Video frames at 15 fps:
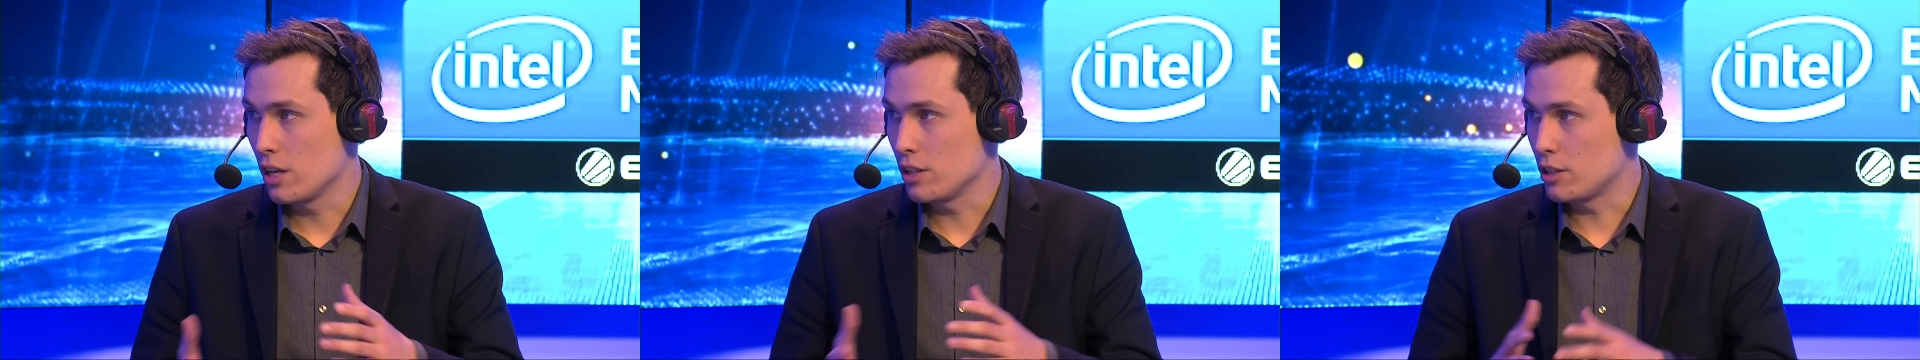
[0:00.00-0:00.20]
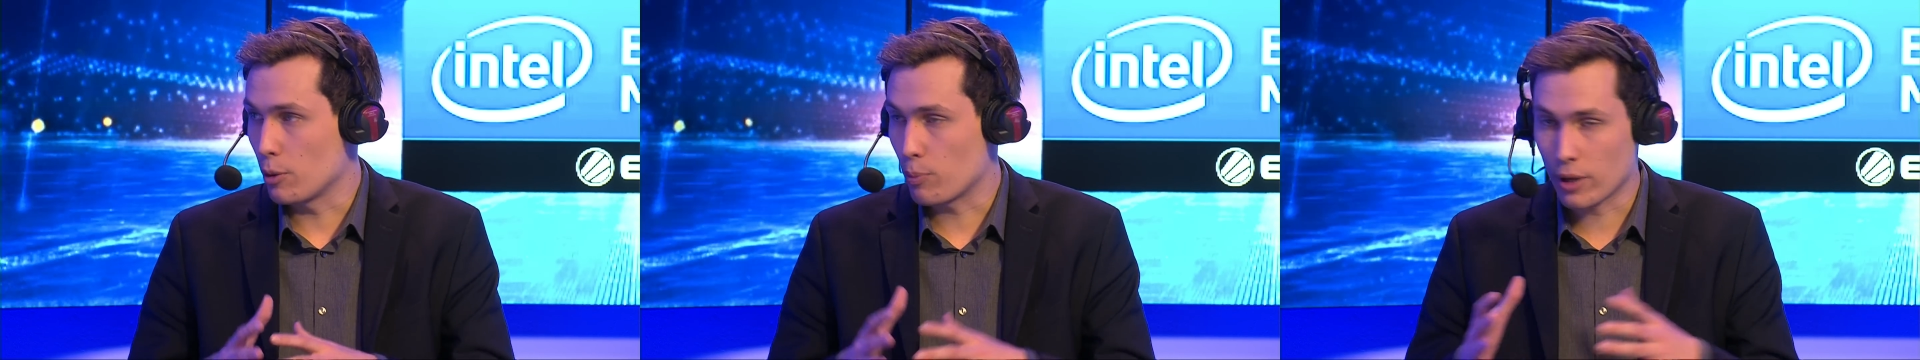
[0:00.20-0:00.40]

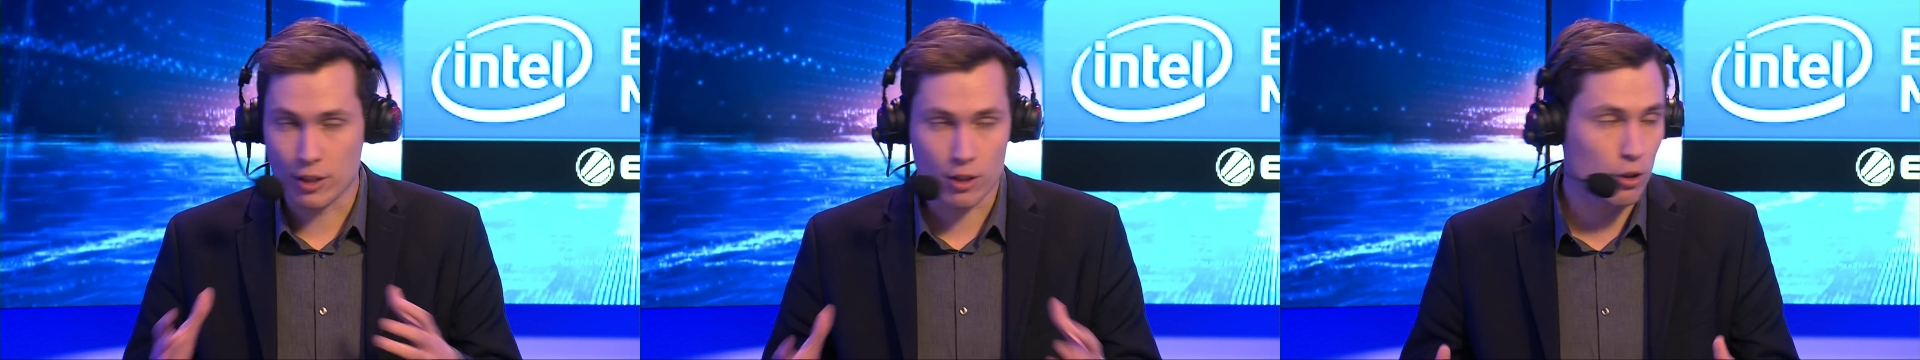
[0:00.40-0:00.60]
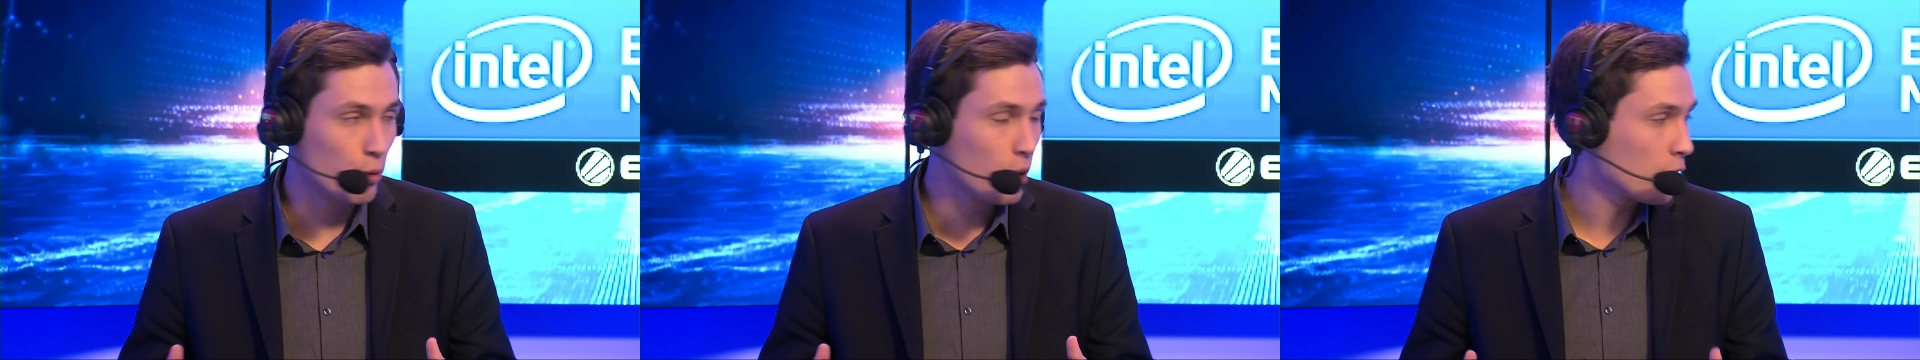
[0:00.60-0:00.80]
They played
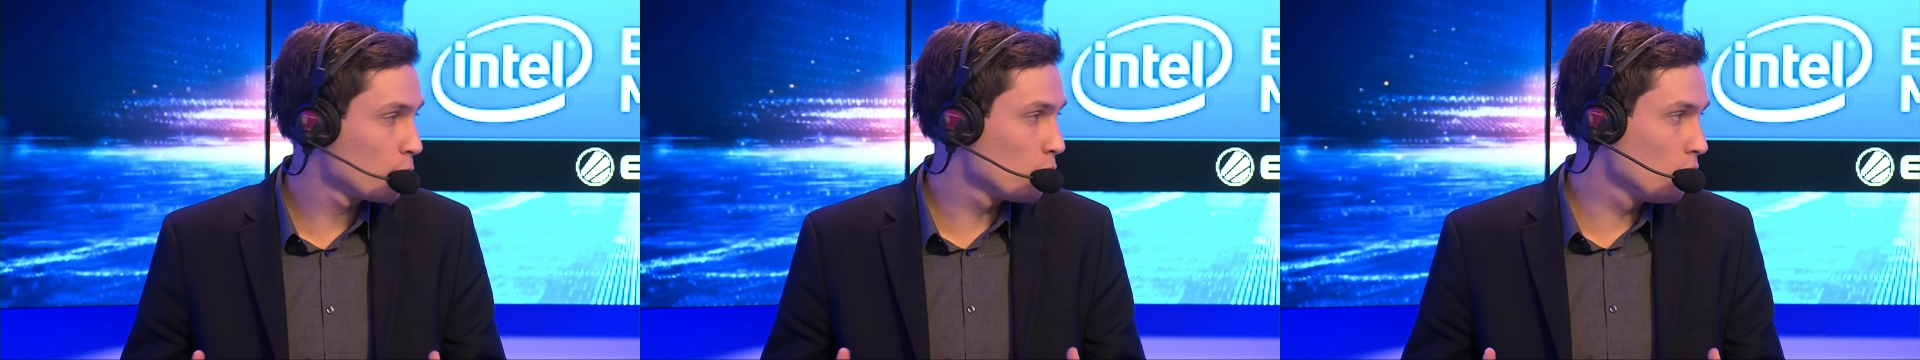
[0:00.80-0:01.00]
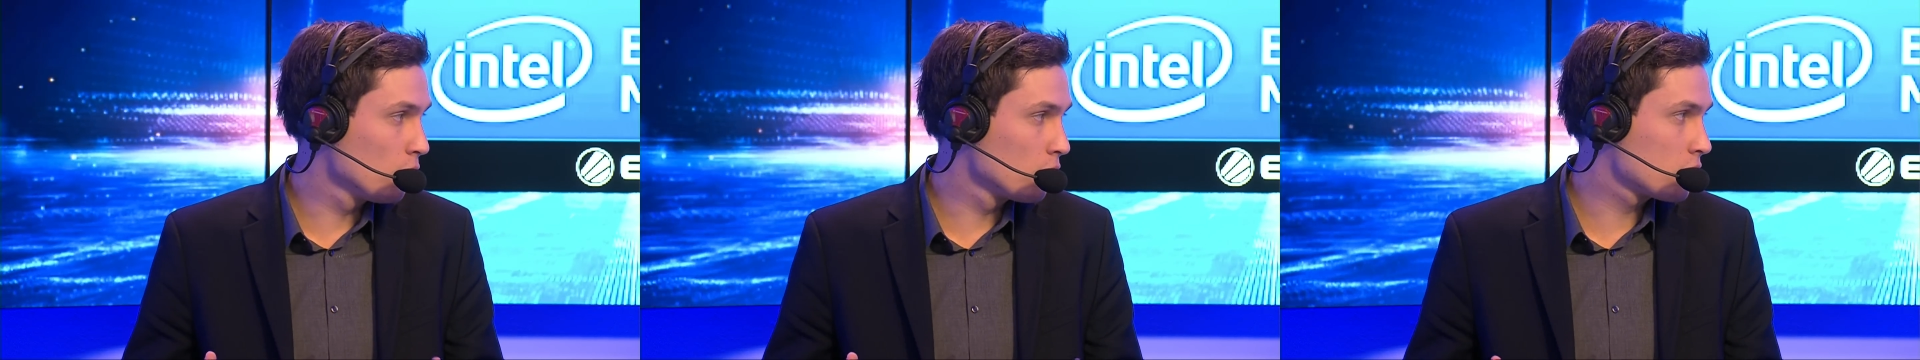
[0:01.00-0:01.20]
the correct
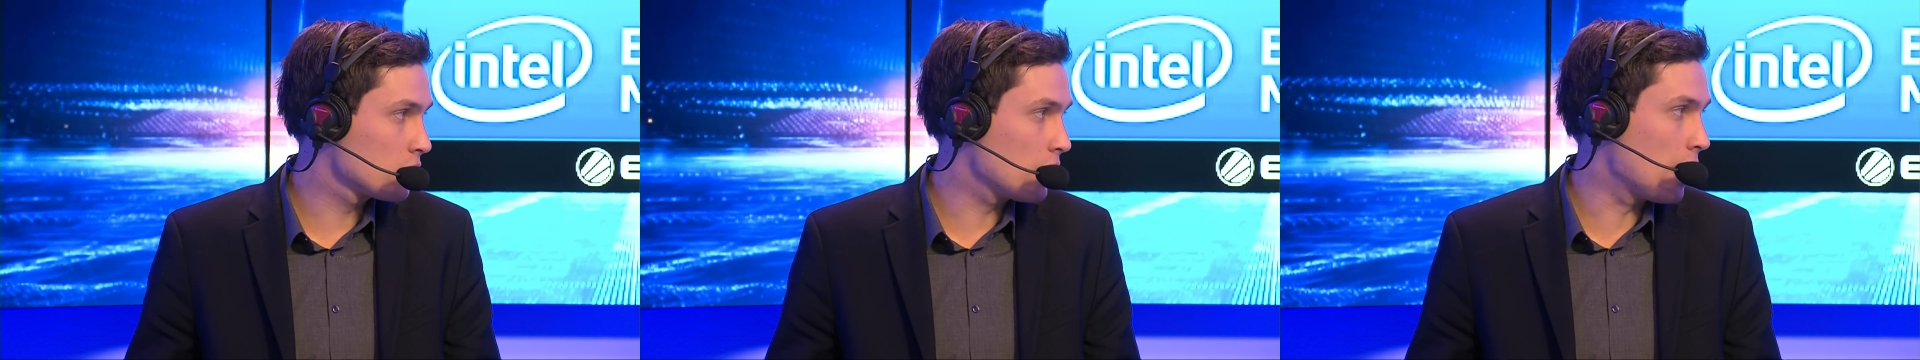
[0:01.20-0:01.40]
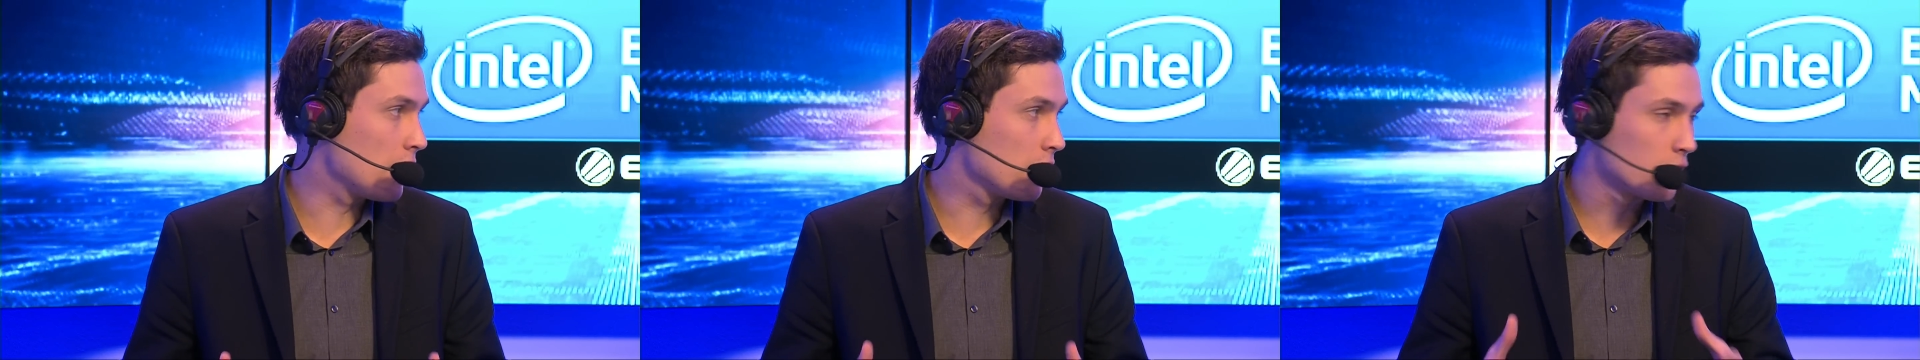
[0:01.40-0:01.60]
roles,
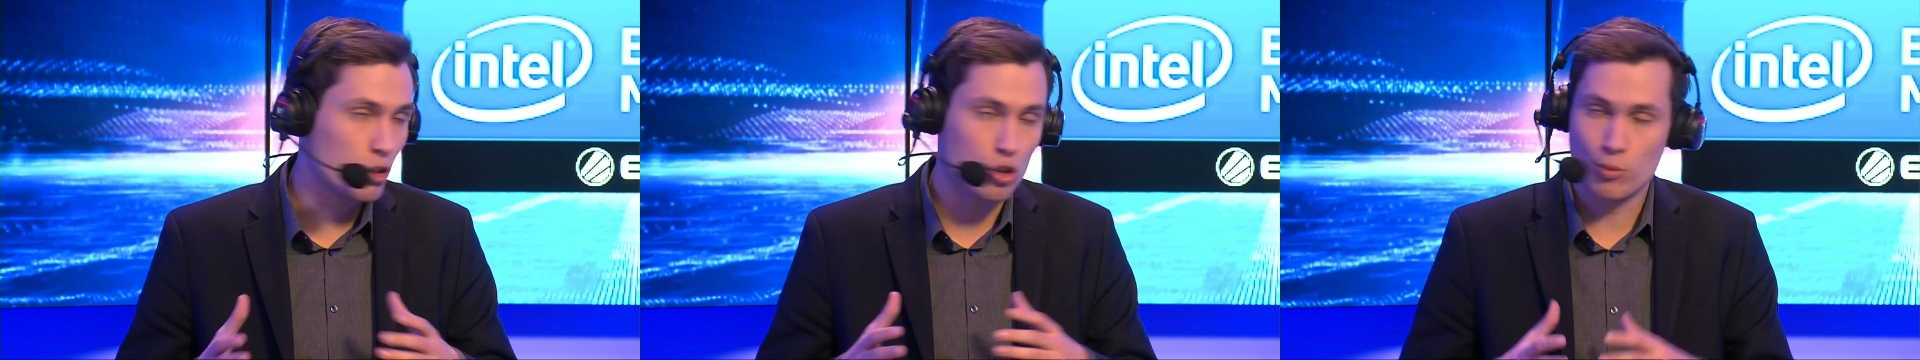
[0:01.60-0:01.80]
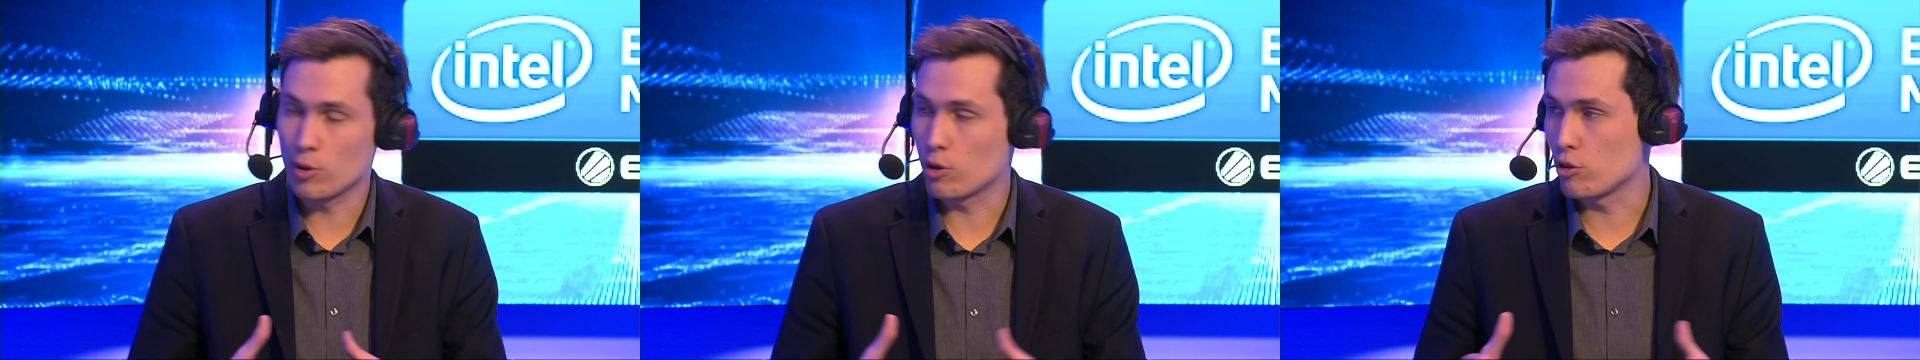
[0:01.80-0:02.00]
and a
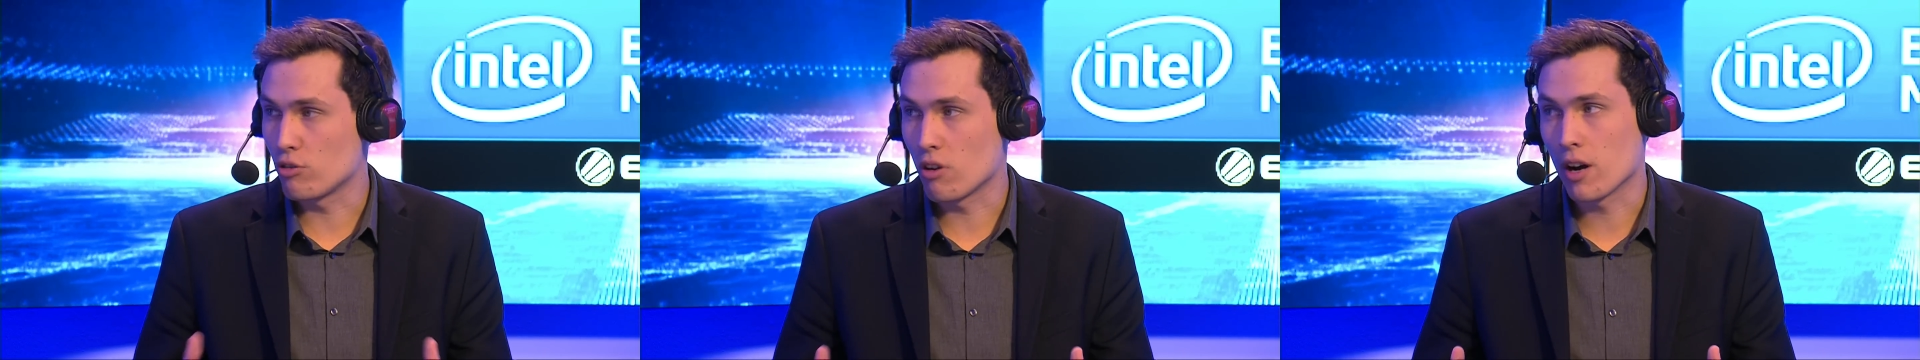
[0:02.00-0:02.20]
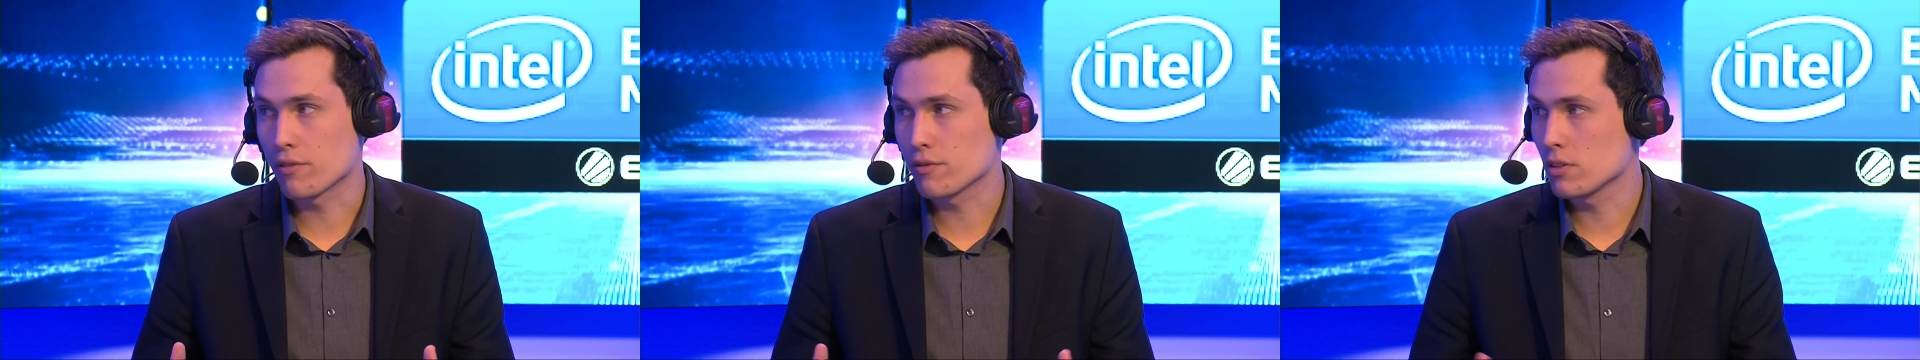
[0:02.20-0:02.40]
super good
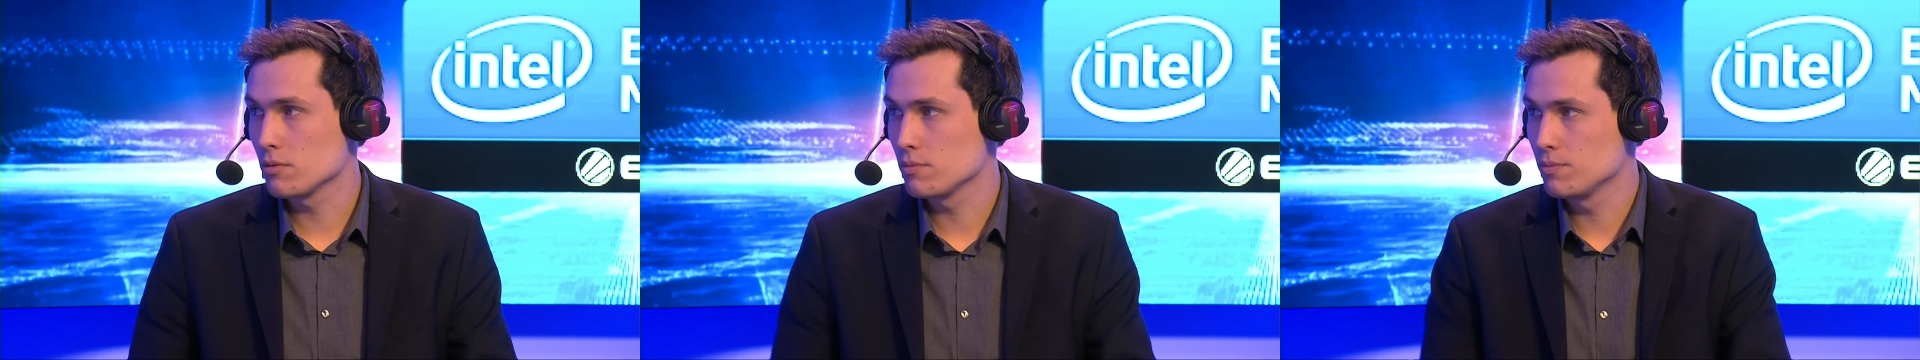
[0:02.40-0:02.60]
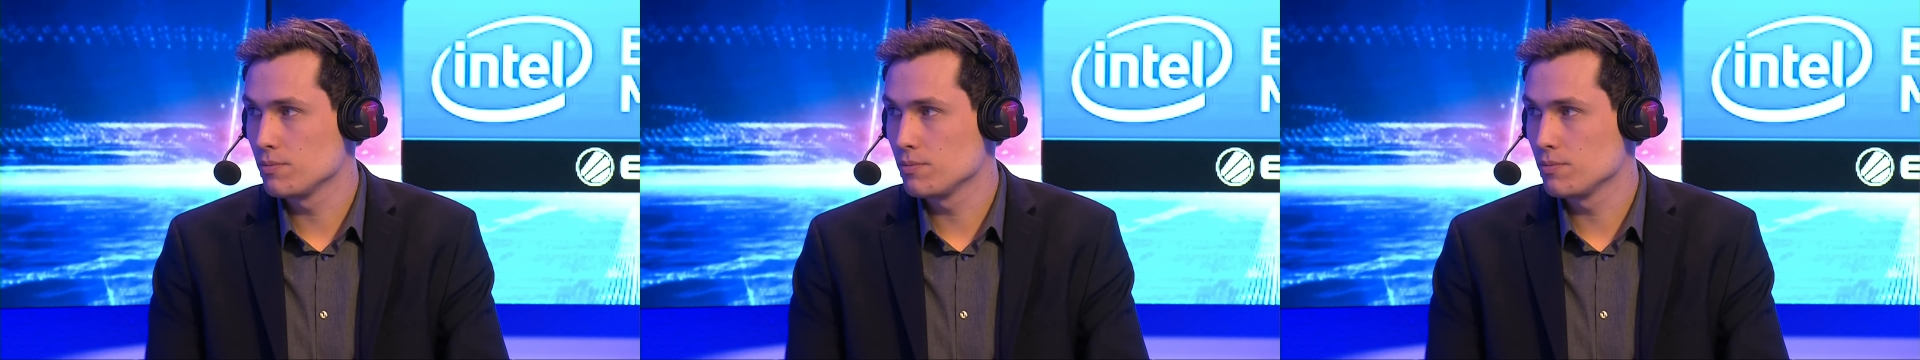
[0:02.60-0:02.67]
draft.